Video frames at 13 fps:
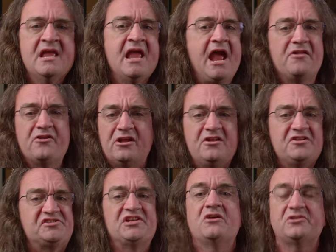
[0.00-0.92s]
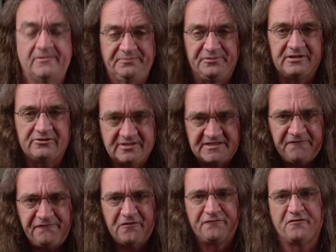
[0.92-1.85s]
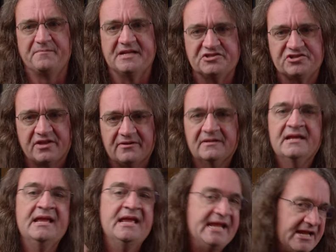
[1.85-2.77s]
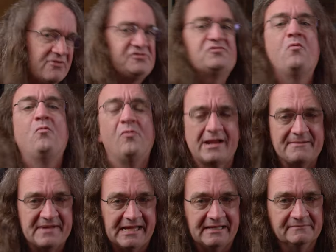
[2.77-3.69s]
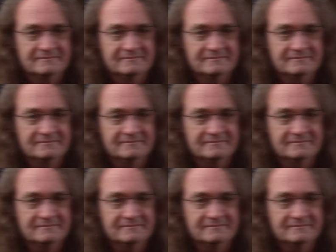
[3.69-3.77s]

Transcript: and they're gonna sound completely different from each other. Here's what I mean.